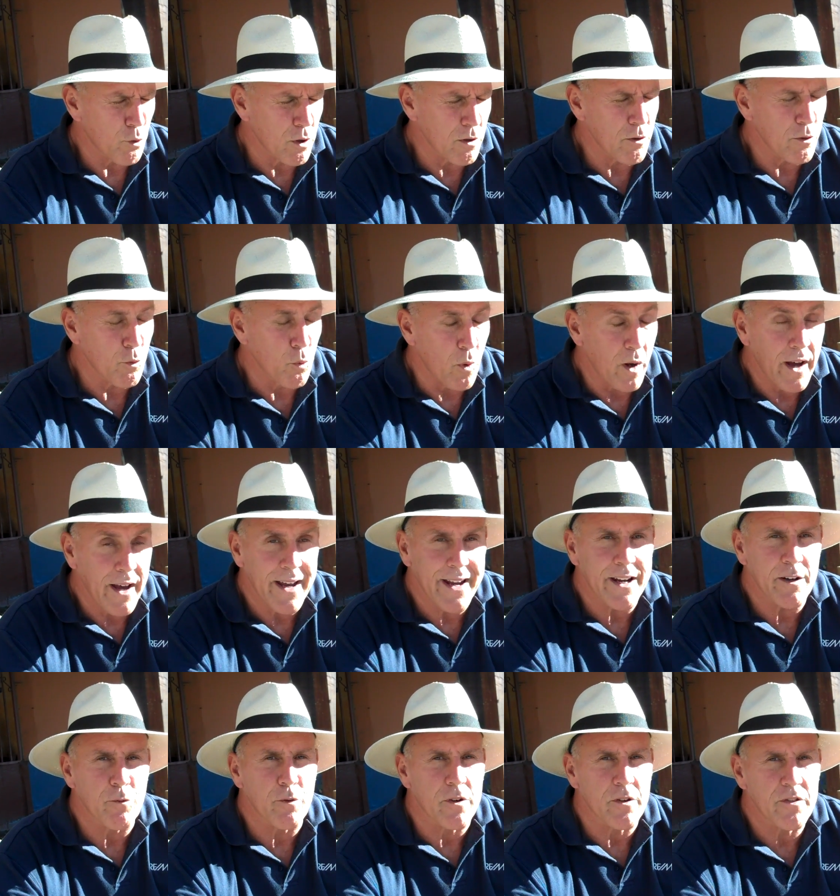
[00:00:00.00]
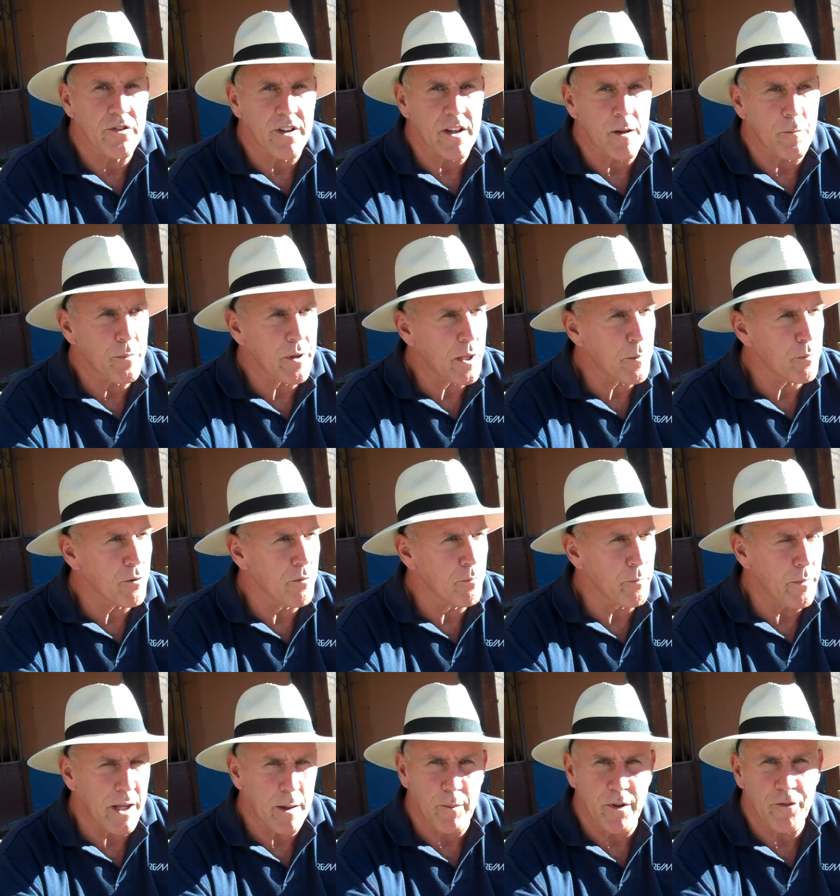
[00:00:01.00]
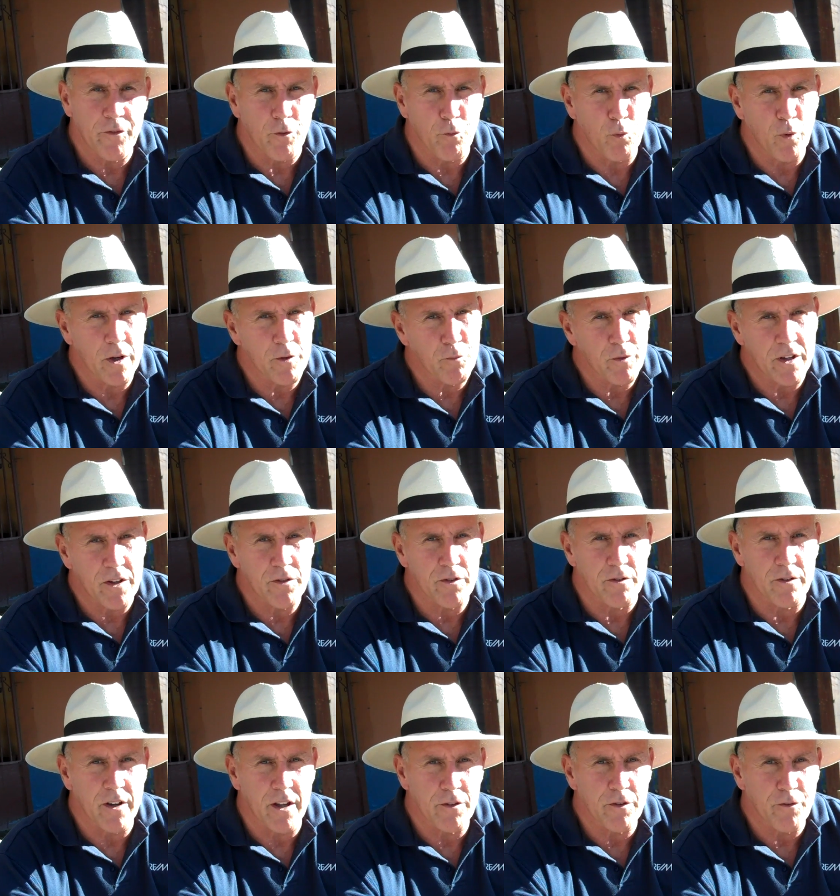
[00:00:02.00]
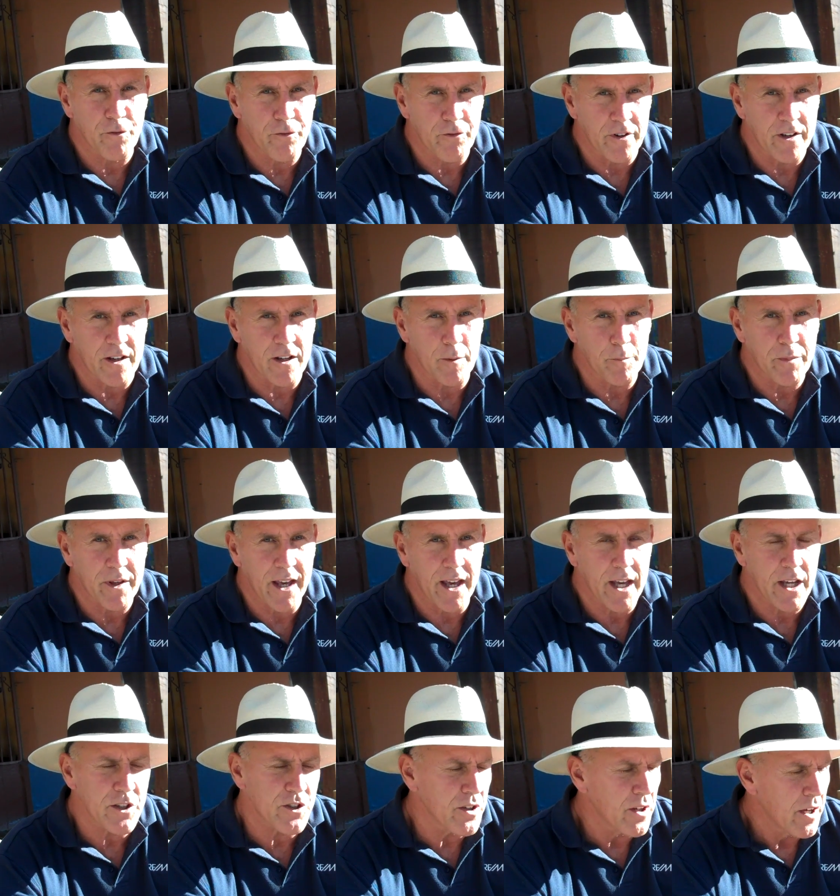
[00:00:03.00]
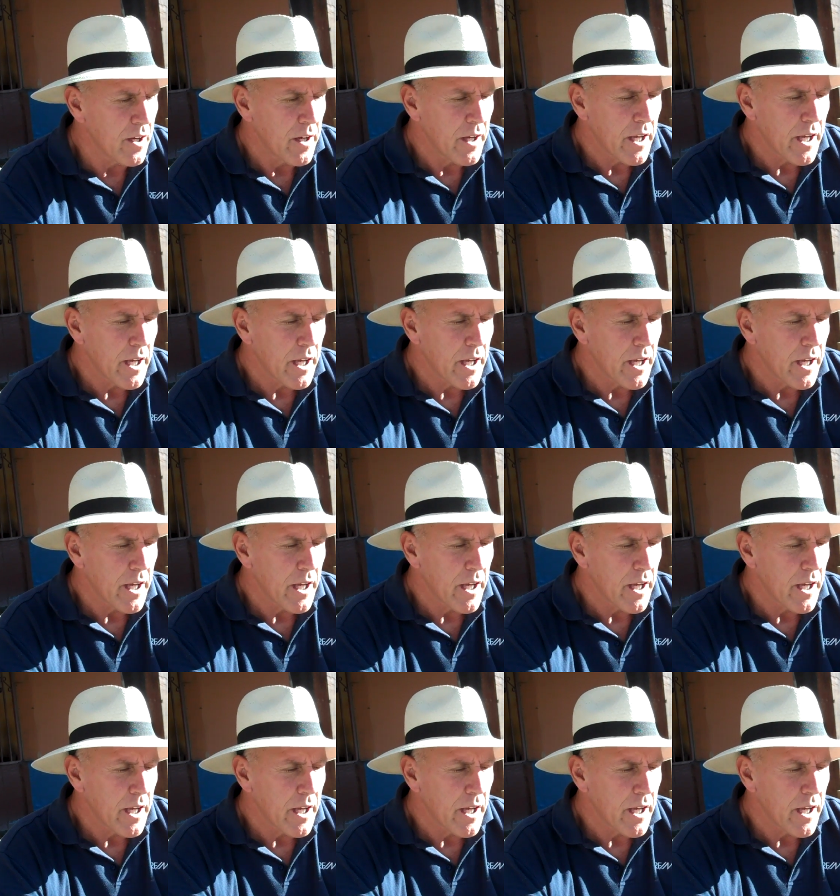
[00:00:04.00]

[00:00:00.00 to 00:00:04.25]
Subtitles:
worldwide, we're seeing people maybe for one reason or another freeing up cash,